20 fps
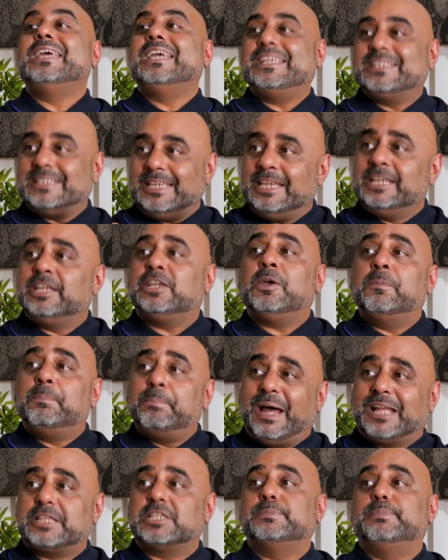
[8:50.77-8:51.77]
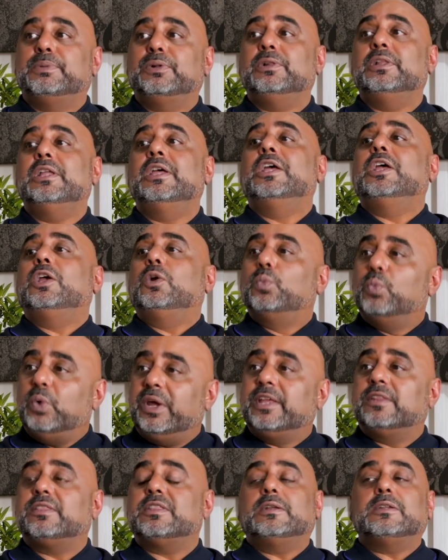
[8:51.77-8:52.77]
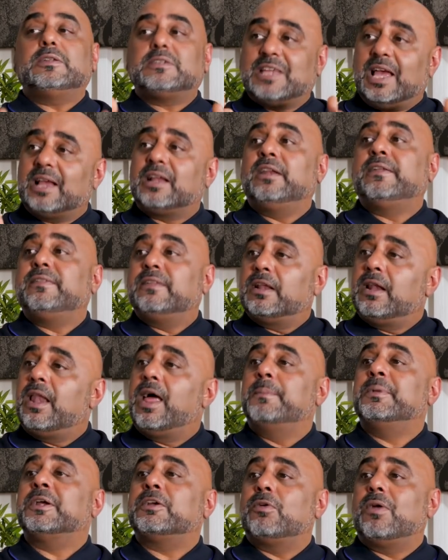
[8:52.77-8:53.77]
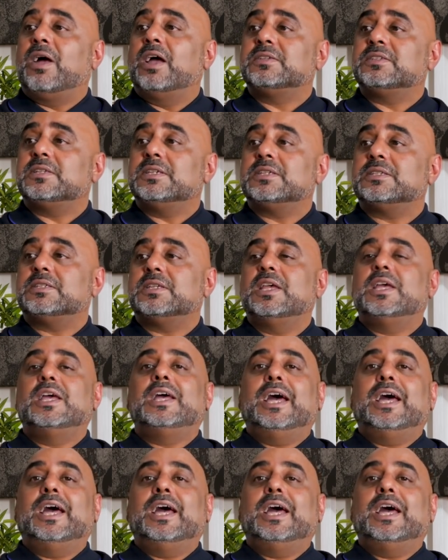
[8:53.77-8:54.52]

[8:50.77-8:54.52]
is incompatible with tackling the climate crisis.